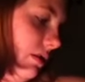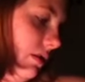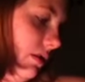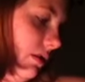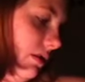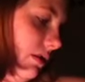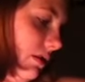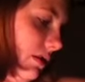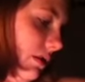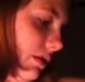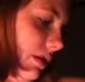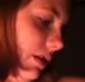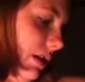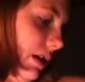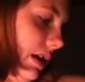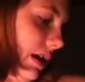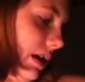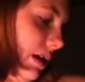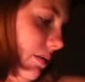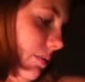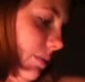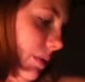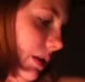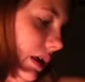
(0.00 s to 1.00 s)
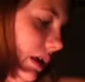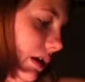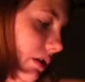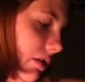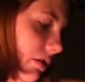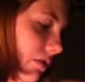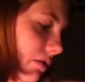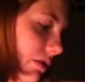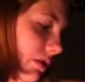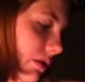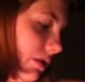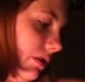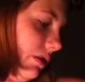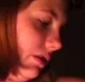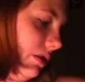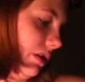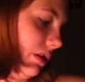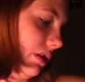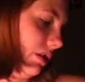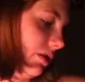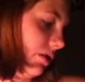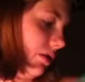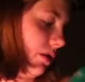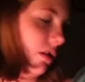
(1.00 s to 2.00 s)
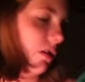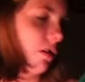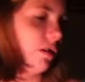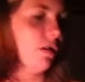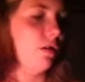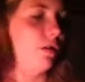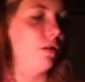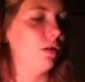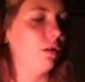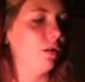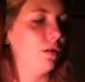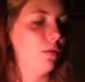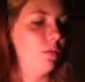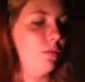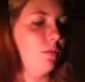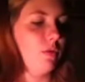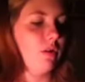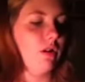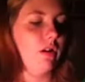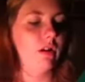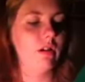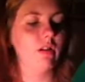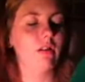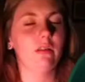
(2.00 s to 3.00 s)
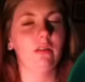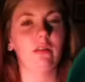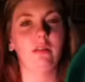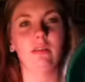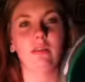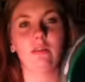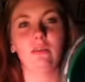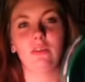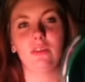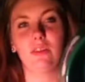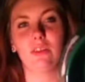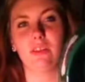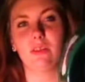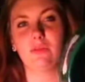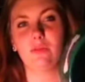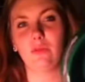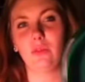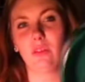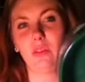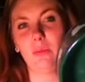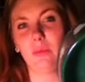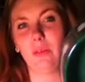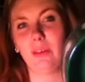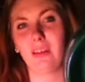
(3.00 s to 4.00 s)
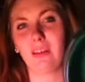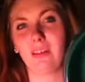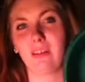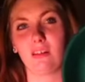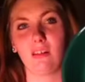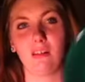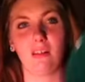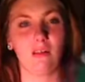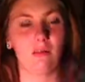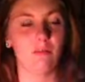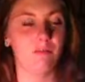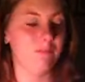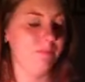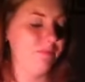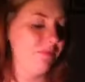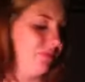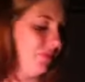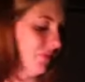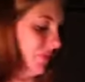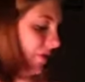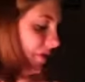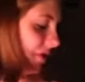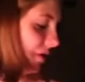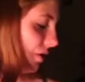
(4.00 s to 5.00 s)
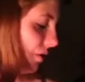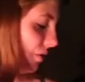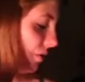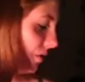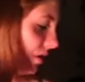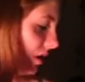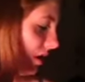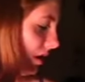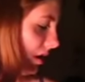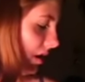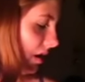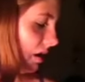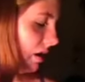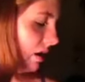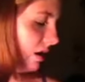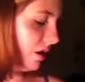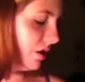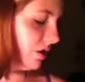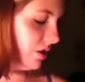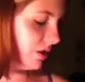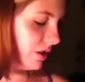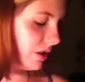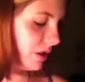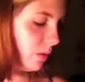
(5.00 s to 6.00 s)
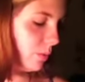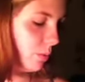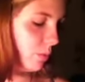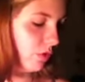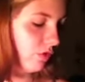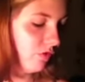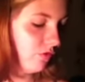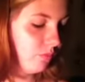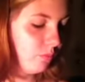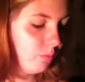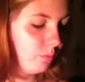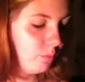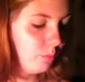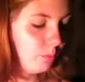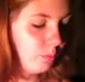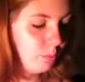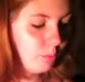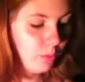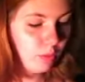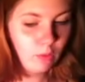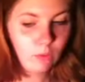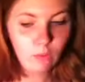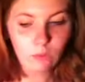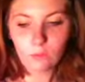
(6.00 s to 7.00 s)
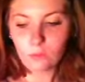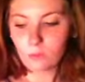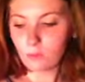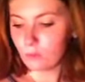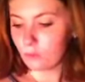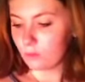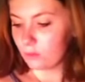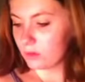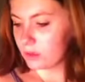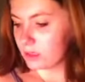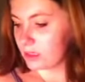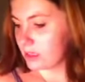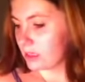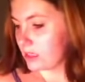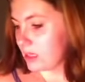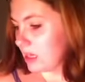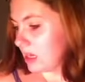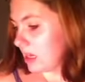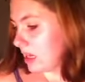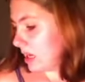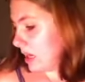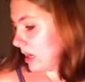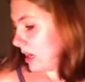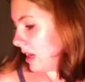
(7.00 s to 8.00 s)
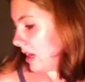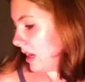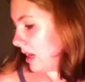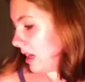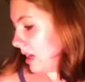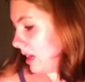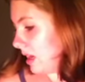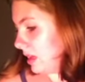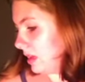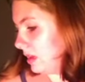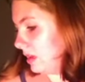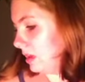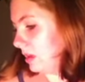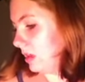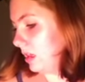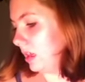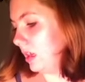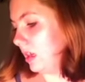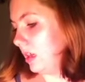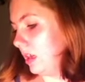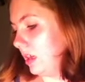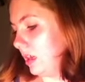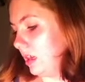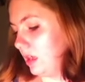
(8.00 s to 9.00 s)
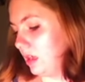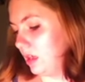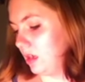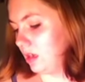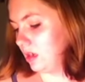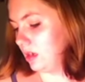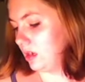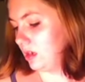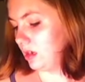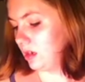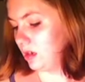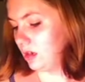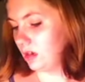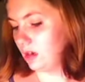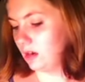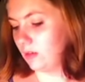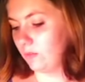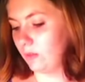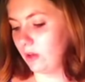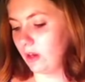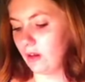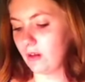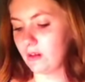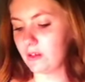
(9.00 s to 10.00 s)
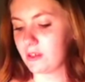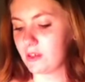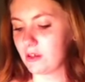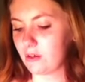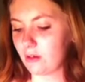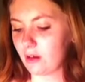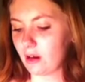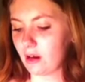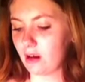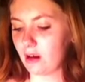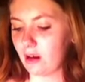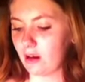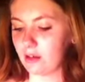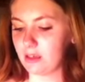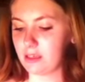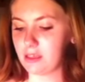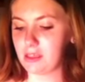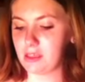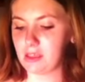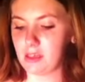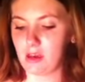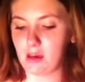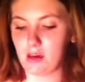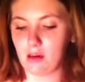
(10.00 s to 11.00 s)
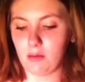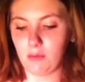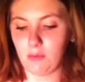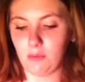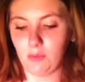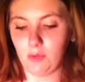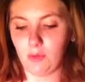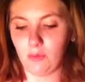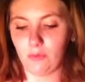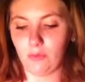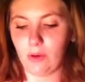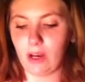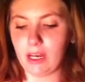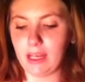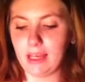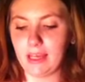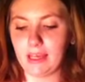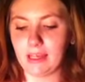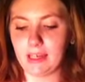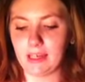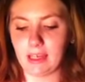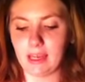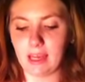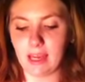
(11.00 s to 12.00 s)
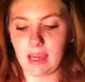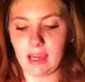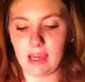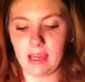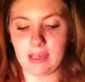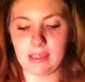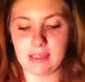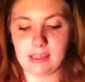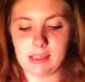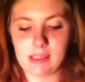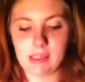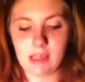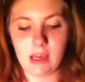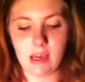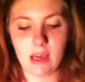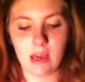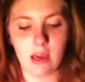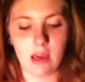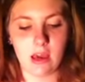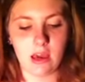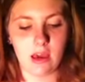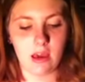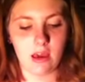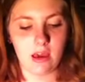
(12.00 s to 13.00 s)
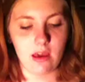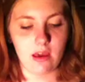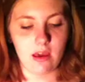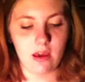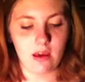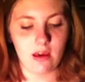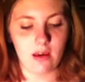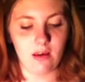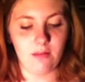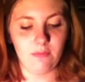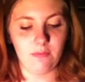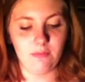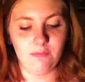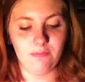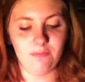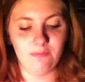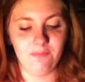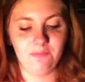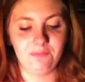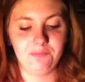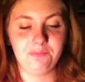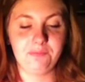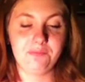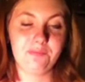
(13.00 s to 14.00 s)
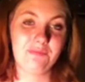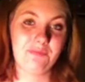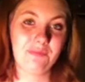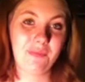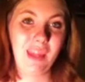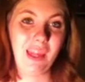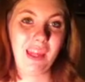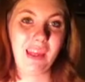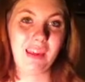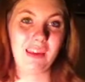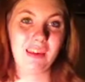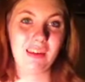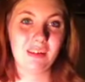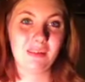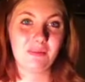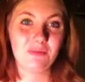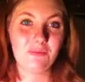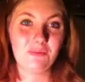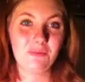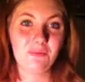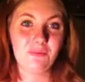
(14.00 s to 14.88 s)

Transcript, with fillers: Doesn't say how many ounces these are, but they're just really big. Um, so just a couple of bowls. And then we also got some ready in case, um, like